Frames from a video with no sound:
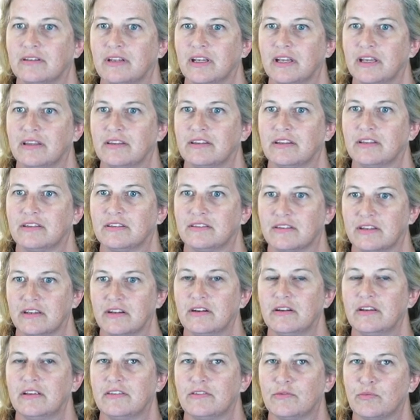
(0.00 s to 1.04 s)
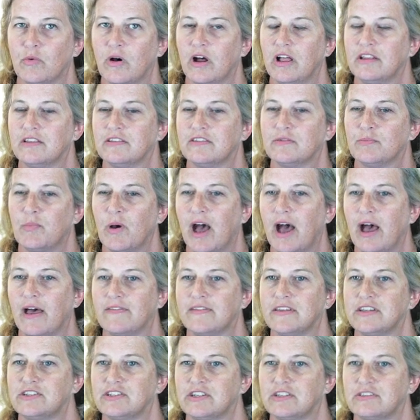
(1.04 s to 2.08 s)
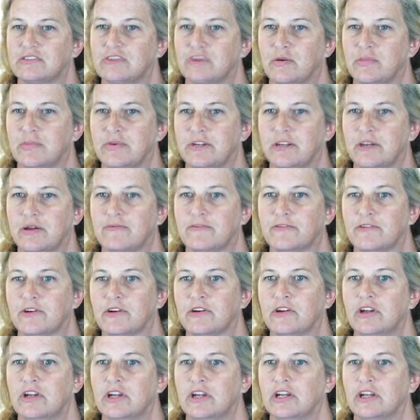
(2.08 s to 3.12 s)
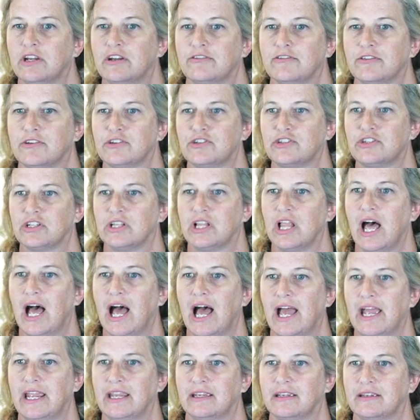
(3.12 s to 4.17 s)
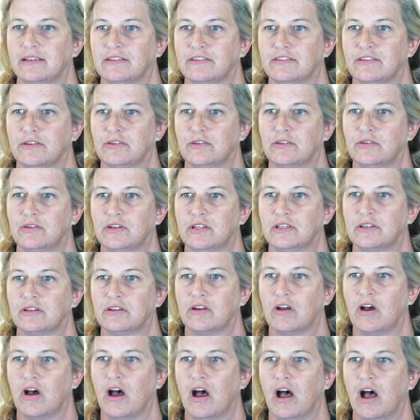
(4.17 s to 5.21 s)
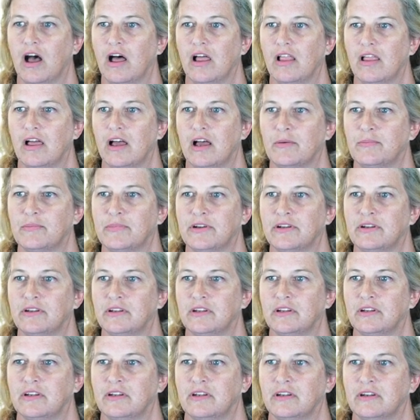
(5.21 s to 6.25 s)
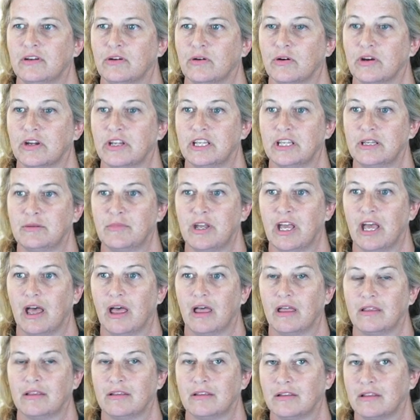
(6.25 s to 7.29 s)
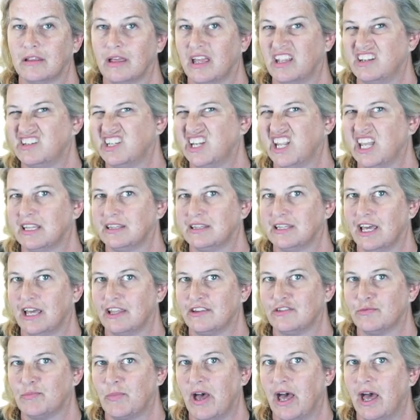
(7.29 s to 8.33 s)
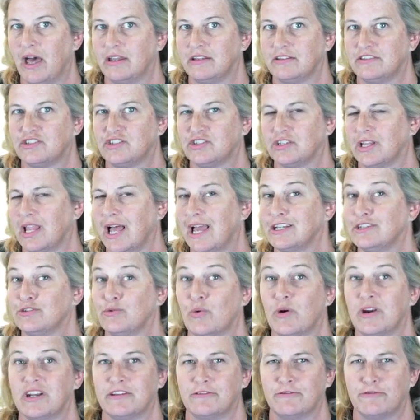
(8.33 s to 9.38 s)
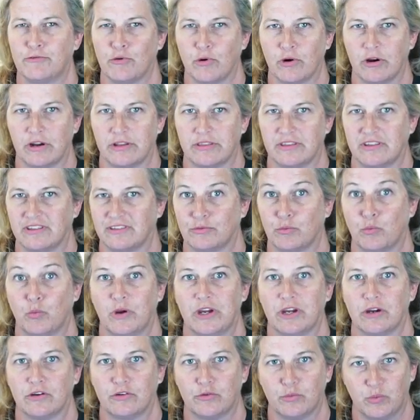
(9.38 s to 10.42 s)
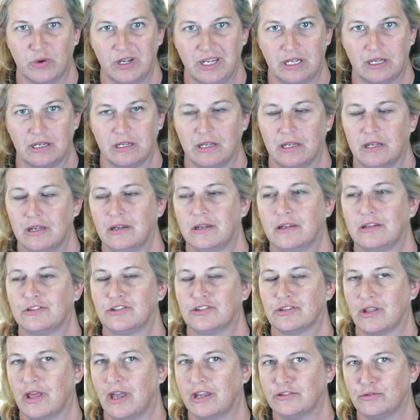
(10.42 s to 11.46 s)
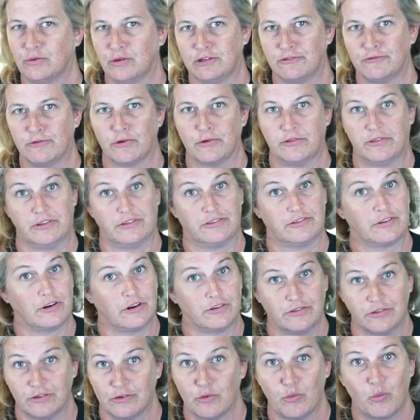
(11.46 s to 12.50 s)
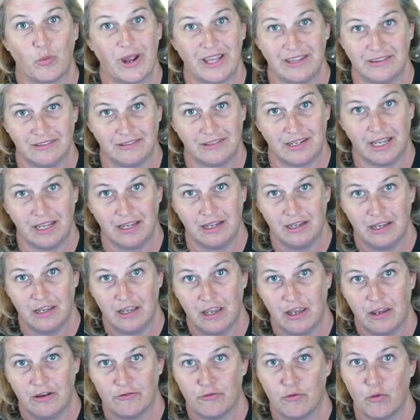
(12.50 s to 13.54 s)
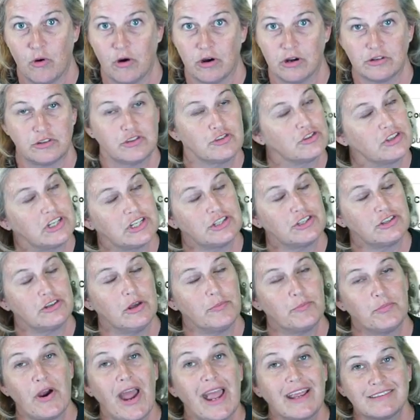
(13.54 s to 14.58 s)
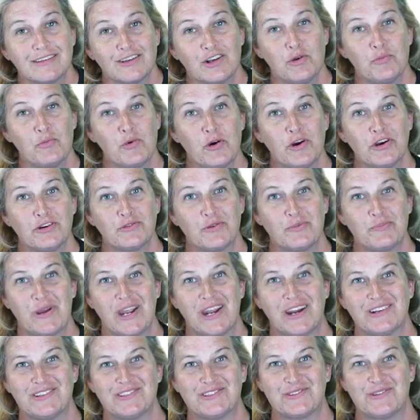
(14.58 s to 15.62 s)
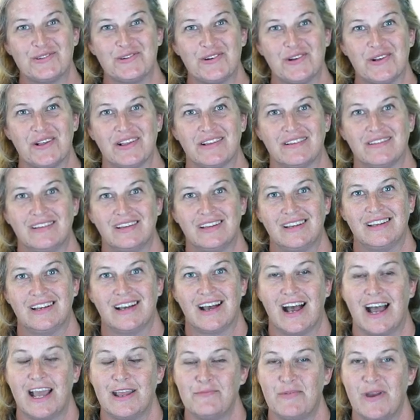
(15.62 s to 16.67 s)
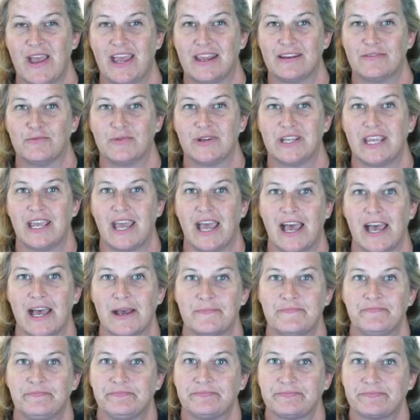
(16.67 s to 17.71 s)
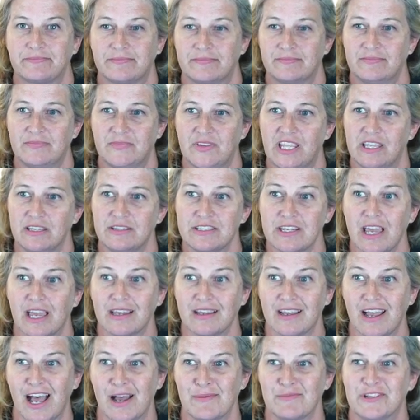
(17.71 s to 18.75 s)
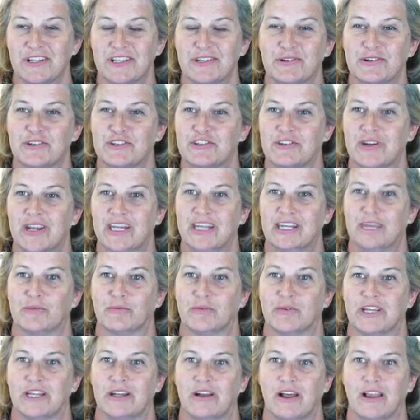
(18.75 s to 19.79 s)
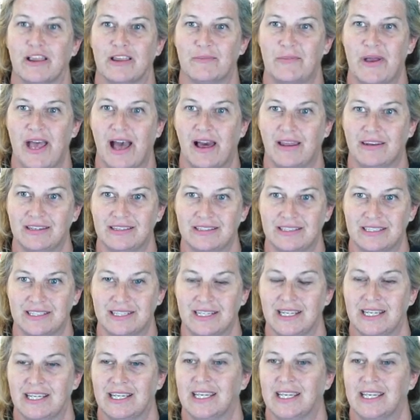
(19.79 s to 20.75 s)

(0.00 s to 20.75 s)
Yeah, th- there is one spot that just opened up for for July, so you can call up or email and get that spot. It's July 24th, this weird week. July 24th, it starts on a Wednesday for traditional practical board repair school. iPadrehab.com. Click on training, read all about it.